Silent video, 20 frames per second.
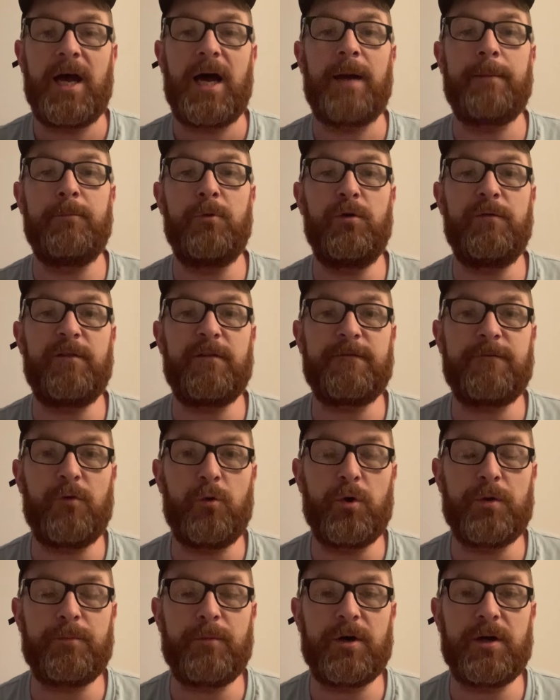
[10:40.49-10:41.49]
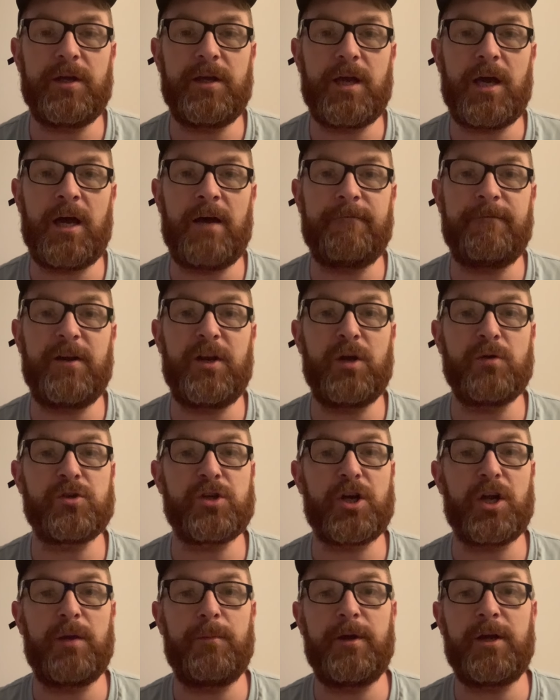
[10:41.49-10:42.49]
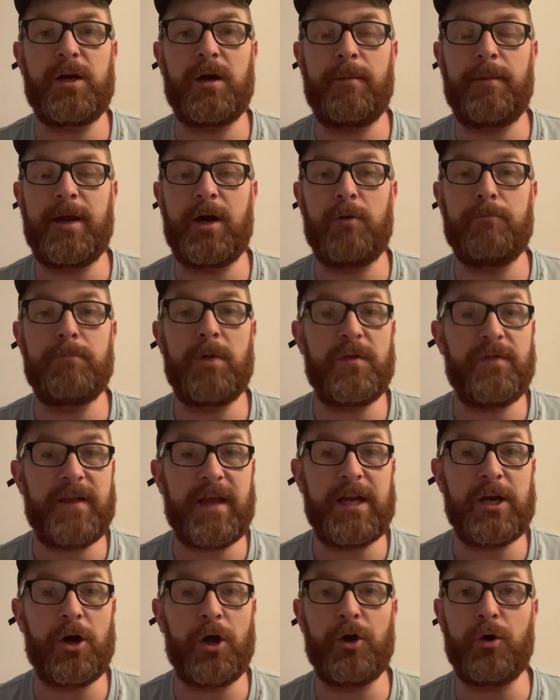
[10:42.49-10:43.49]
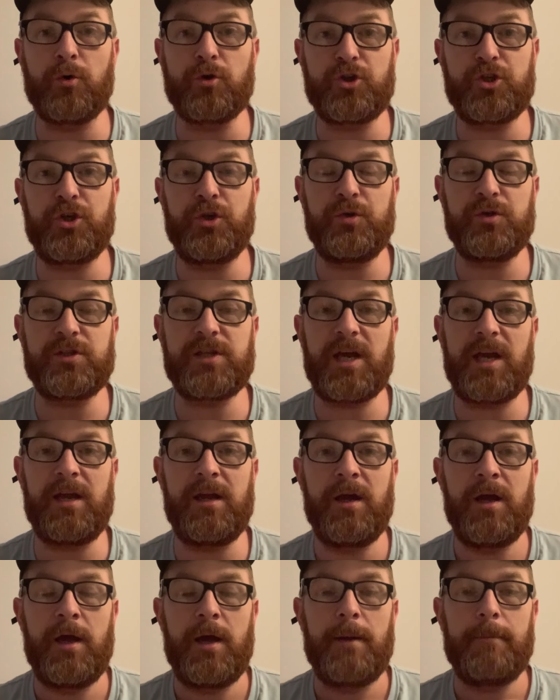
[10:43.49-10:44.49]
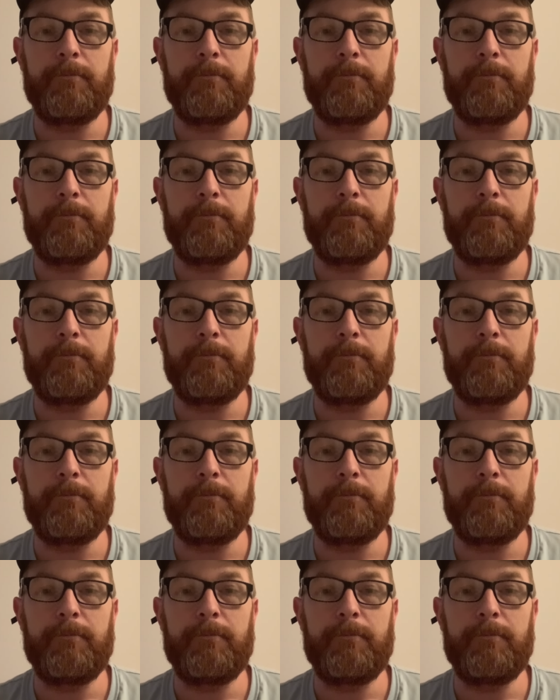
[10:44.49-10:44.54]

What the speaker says: And moving forward, my videos are going to be coming out Monday night or Tuesday